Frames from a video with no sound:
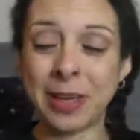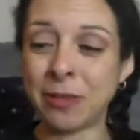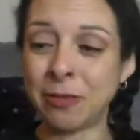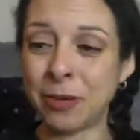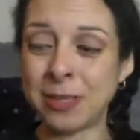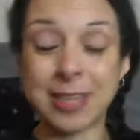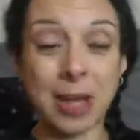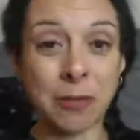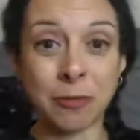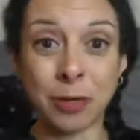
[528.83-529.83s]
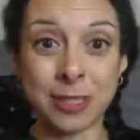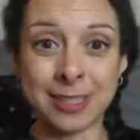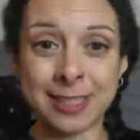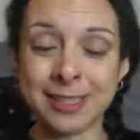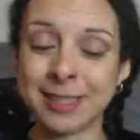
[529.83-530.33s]
voice, the other
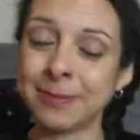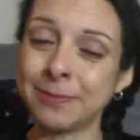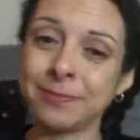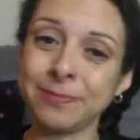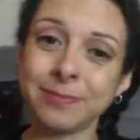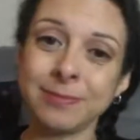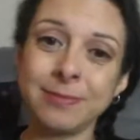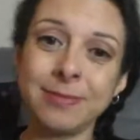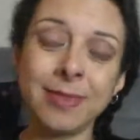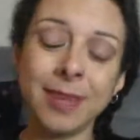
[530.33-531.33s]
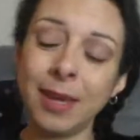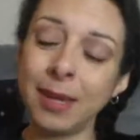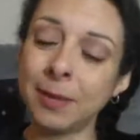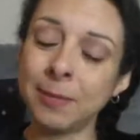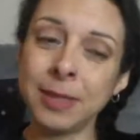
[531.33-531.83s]
voices.
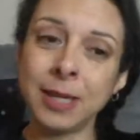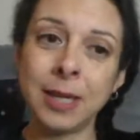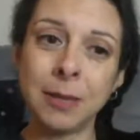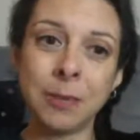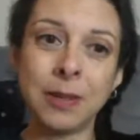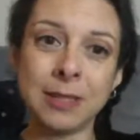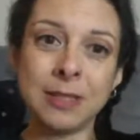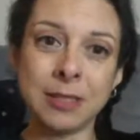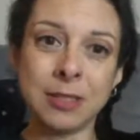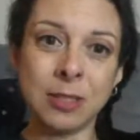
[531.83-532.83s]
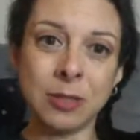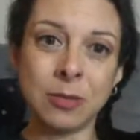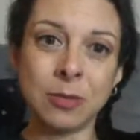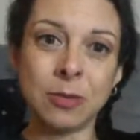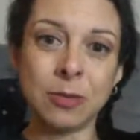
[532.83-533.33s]
But this is
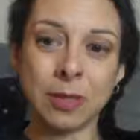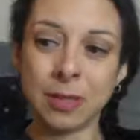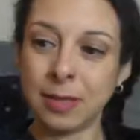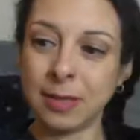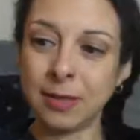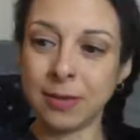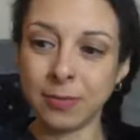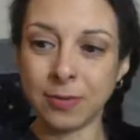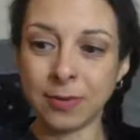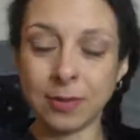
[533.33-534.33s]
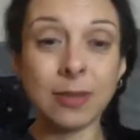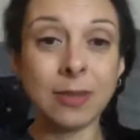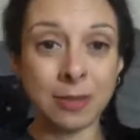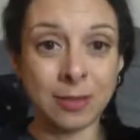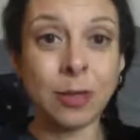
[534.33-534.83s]
you, eh,
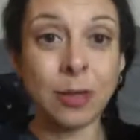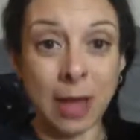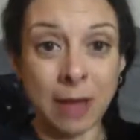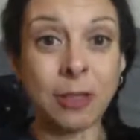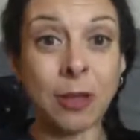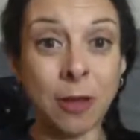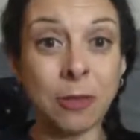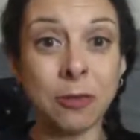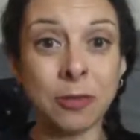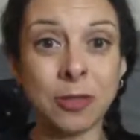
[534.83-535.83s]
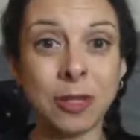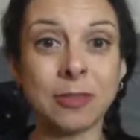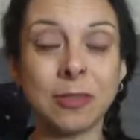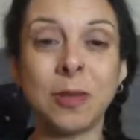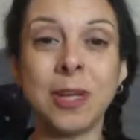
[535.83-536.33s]
having gone through the
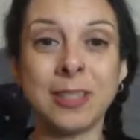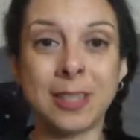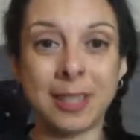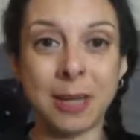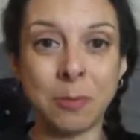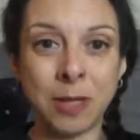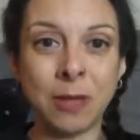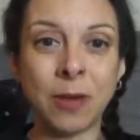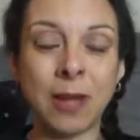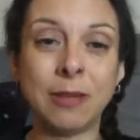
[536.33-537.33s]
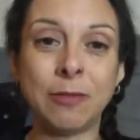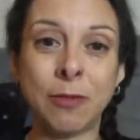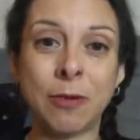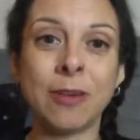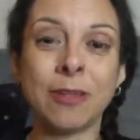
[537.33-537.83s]
transformation and being ready
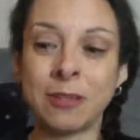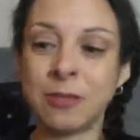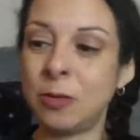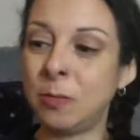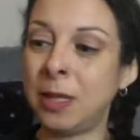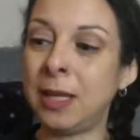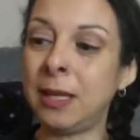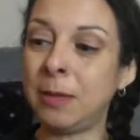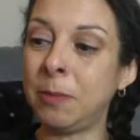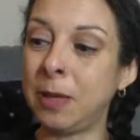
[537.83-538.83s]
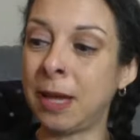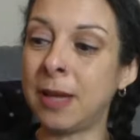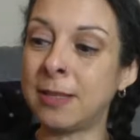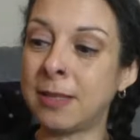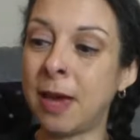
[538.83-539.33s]
for this new beginning
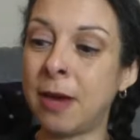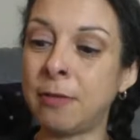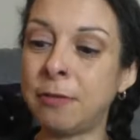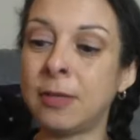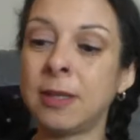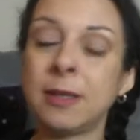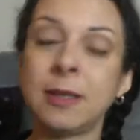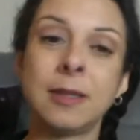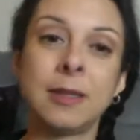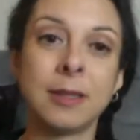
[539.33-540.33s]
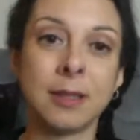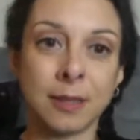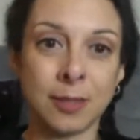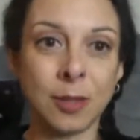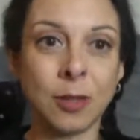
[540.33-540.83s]
because of
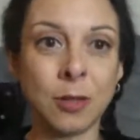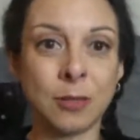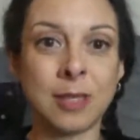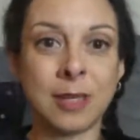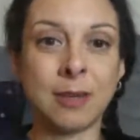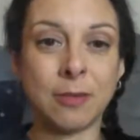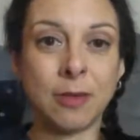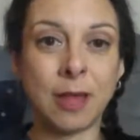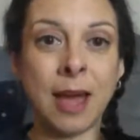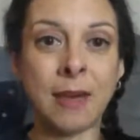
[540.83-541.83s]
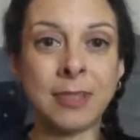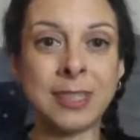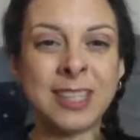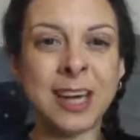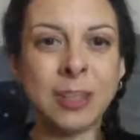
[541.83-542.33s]
closing, having
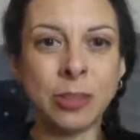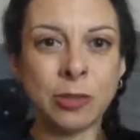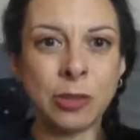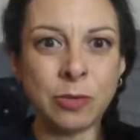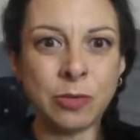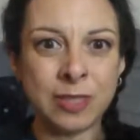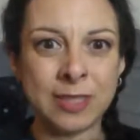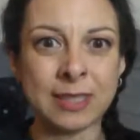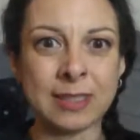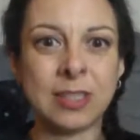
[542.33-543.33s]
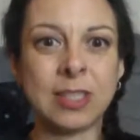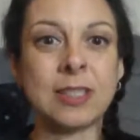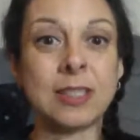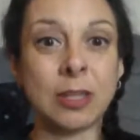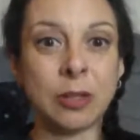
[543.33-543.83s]
done your due diligence and